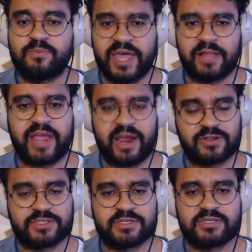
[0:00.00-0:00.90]
male
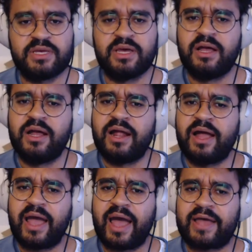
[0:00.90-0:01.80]
characters,
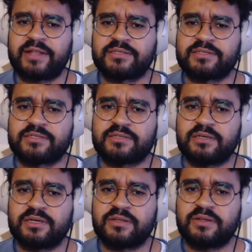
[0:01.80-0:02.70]
and
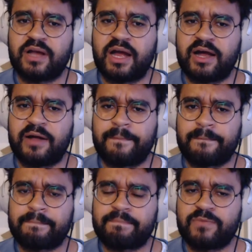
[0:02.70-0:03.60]
um,